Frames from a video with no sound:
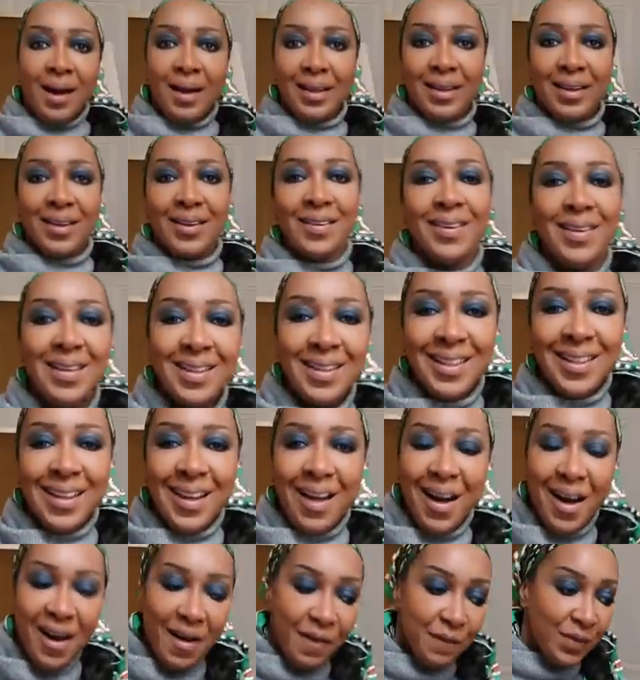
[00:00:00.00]

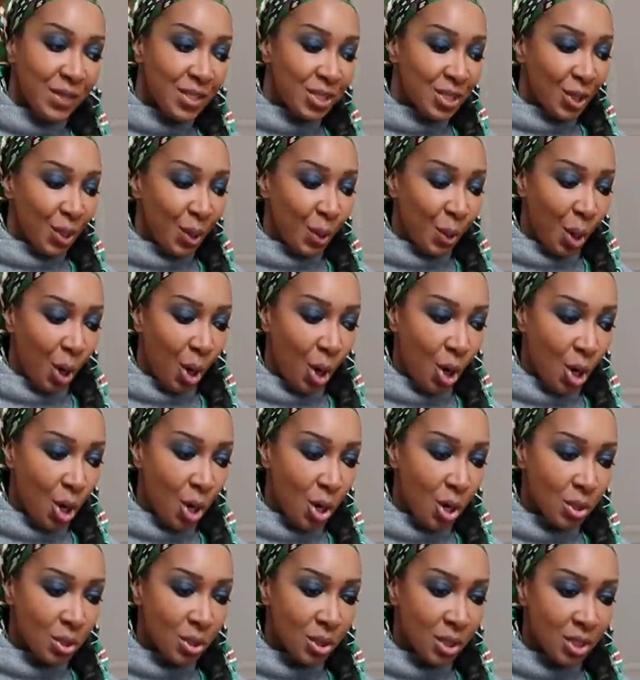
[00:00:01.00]
a video
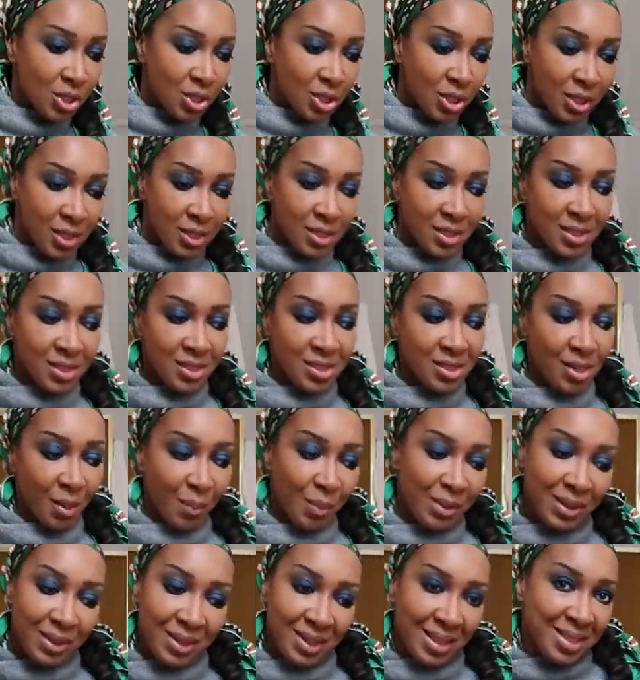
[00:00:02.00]
on just
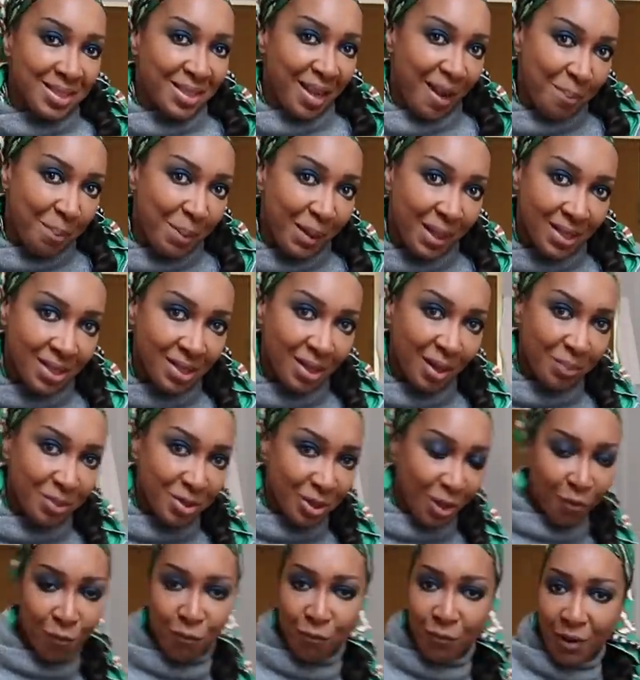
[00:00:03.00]
some of the things I picked up
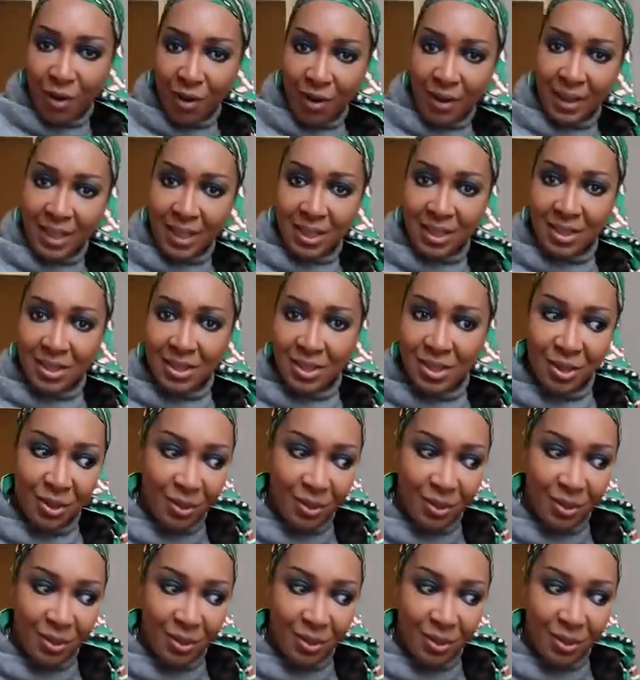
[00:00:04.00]
so far in